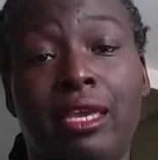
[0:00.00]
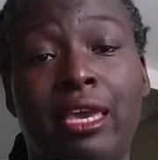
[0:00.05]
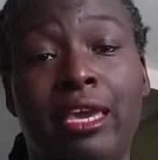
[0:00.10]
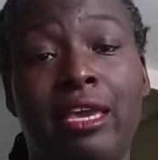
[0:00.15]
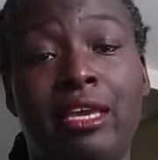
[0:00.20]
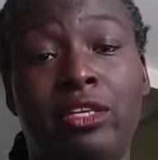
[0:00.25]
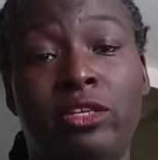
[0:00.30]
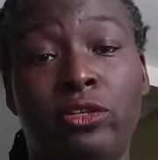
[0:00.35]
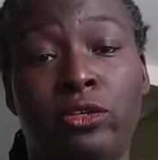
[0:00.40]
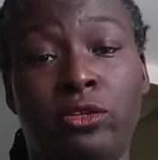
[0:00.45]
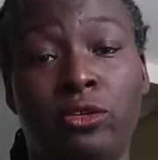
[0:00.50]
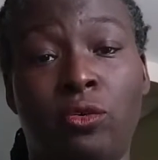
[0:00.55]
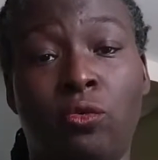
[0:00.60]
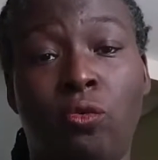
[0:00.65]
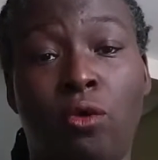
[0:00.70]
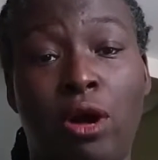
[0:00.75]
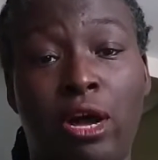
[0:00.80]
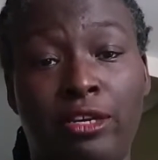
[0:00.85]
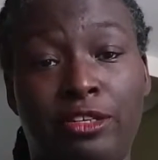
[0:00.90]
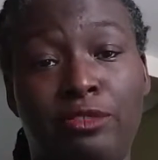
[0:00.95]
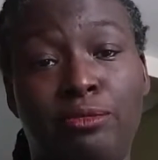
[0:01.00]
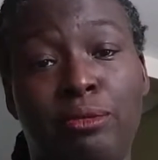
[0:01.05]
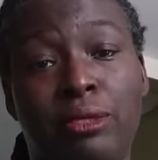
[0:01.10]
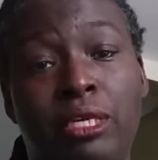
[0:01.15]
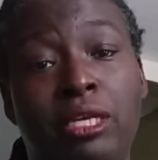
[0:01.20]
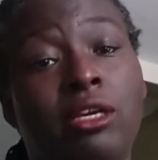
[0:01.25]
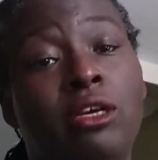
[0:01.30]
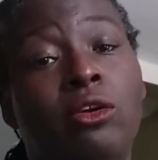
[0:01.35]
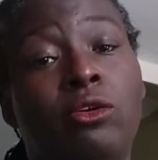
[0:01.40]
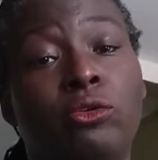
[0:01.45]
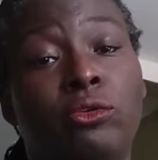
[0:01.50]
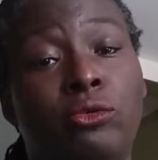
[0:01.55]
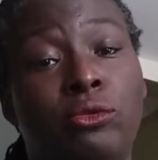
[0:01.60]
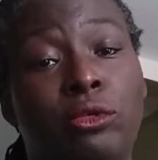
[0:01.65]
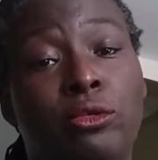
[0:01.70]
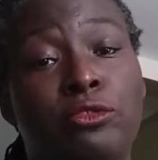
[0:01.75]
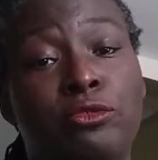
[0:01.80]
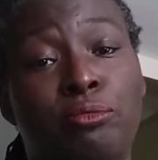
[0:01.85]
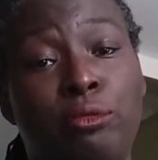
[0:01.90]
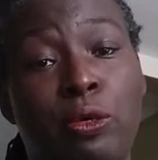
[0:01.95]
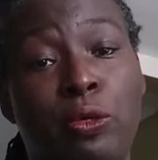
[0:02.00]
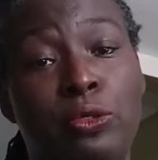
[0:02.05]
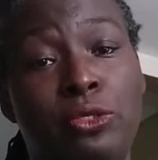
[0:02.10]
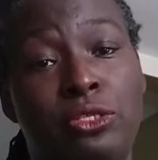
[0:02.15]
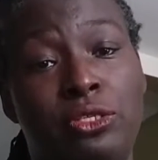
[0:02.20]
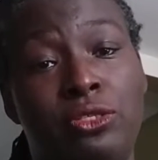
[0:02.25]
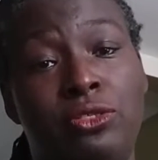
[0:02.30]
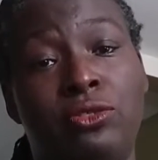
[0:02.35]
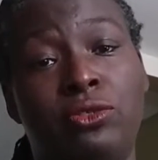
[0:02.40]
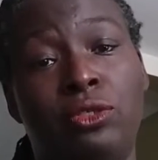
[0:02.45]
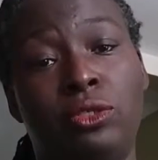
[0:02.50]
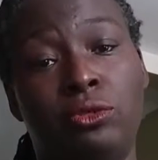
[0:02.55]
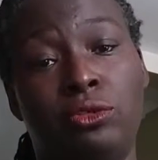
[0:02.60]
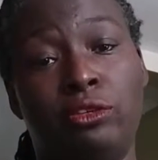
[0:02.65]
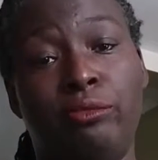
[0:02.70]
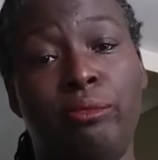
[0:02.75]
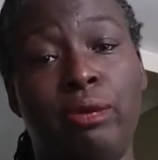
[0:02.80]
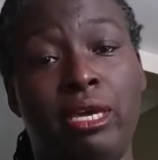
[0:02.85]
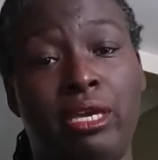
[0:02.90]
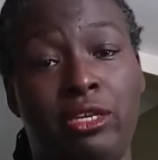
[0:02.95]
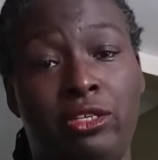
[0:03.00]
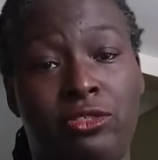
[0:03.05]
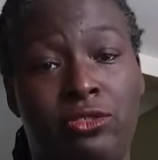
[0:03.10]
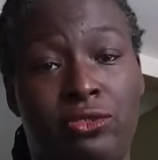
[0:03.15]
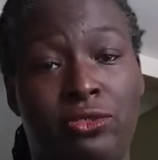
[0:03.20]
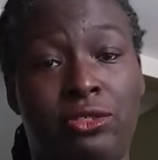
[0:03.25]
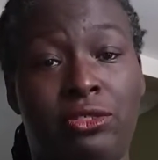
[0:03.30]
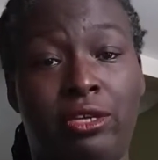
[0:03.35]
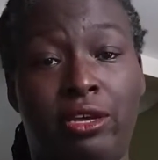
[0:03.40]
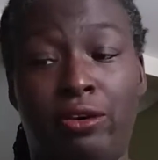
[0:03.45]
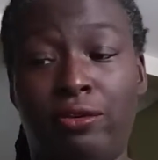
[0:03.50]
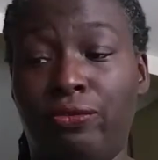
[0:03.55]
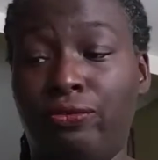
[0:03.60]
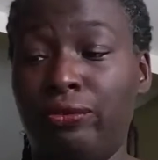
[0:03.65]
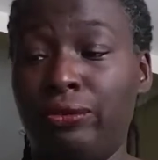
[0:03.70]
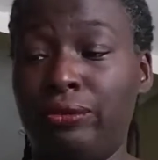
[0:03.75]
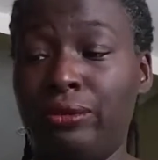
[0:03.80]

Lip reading: and you're going to watch me and go through those motions so you can make it yourself.